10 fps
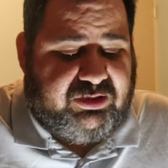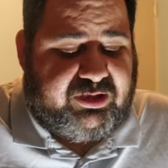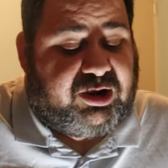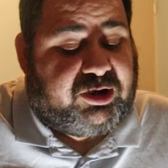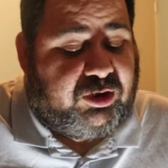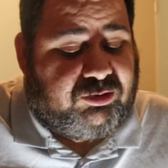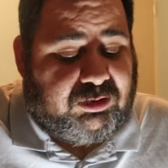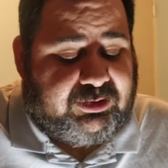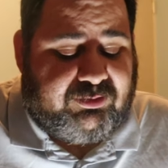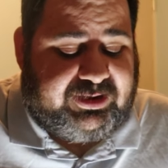that I don't
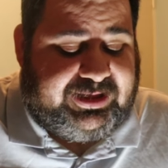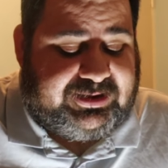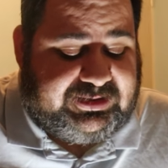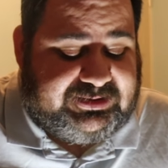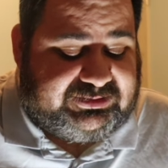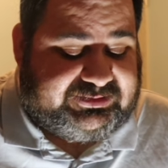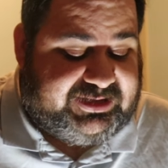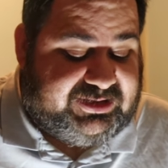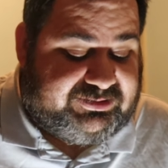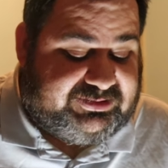really want to get into
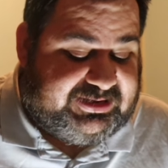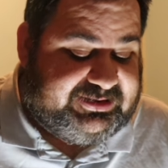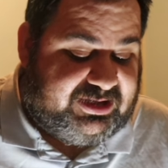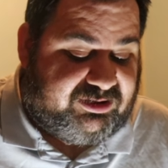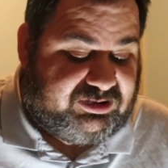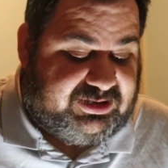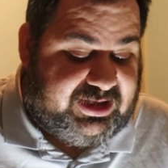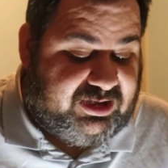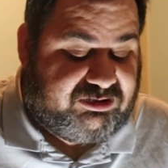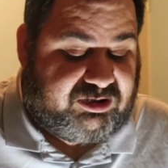details on
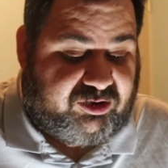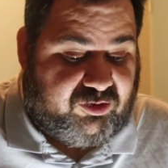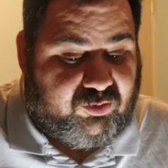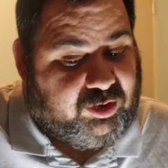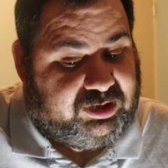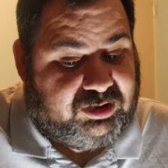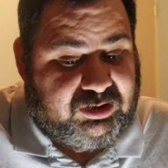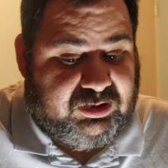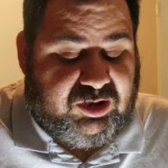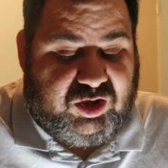here because I don't want
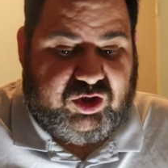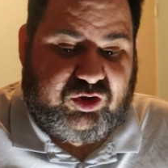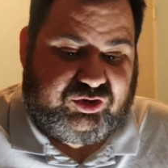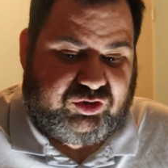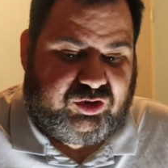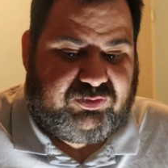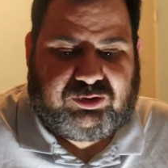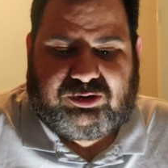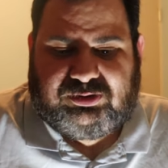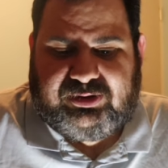YouTube
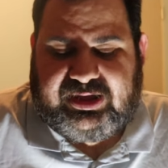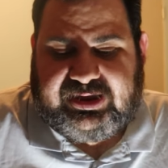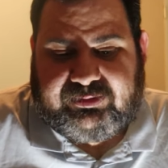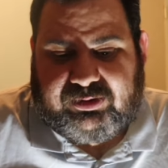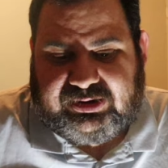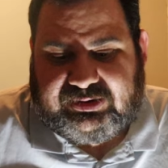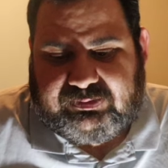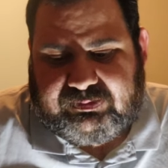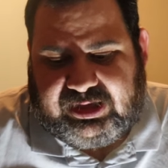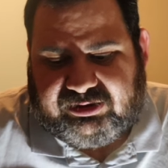or
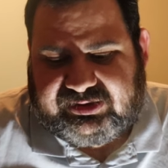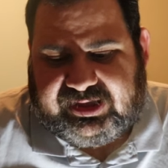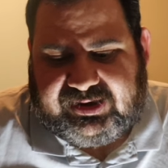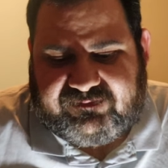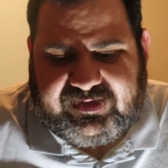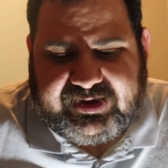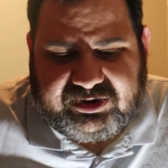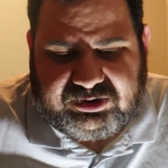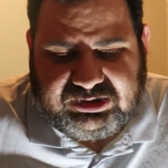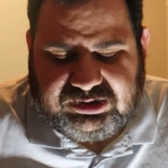anybody else to get
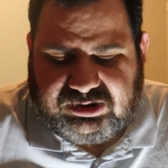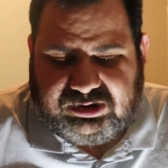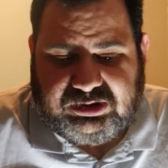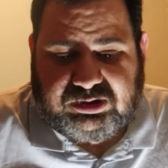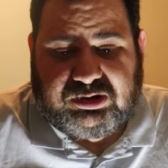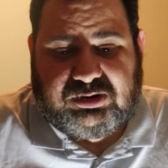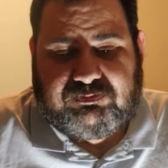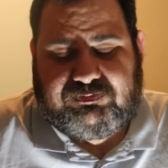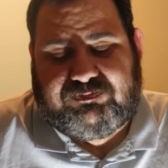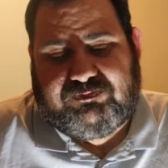offended.
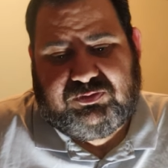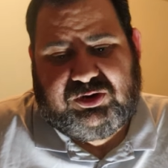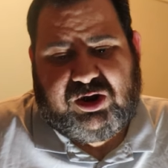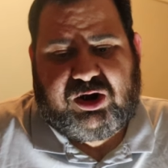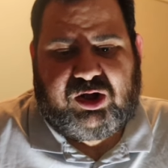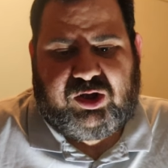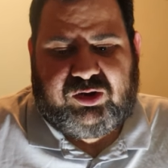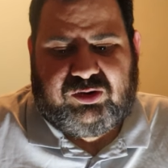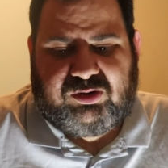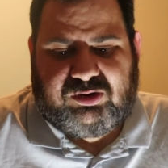You
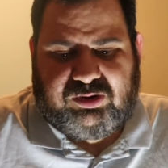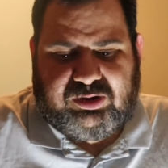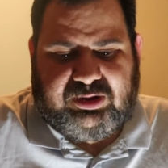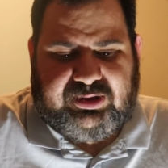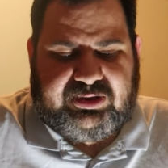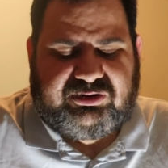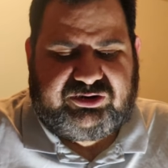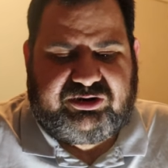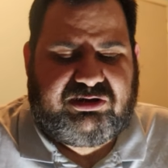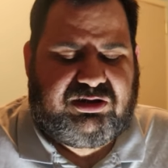know, it's
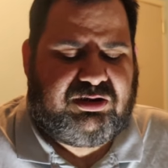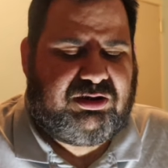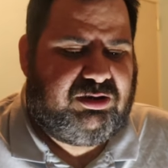just